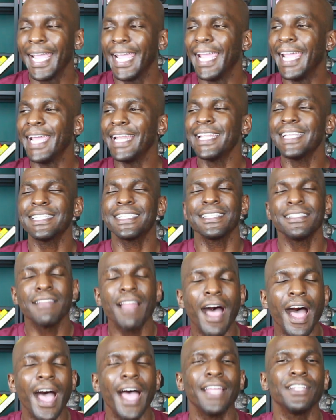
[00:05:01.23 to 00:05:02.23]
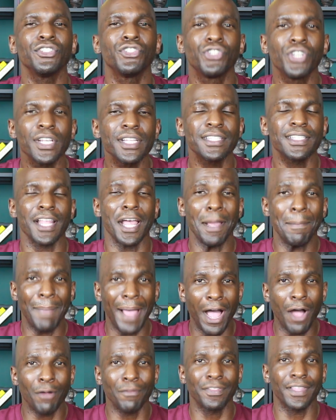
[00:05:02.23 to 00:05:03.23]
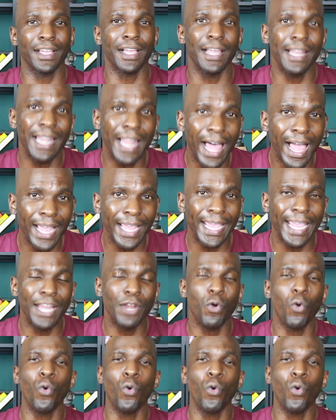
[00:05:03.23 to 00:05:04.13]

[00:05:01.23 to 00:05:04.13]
It is not just about the client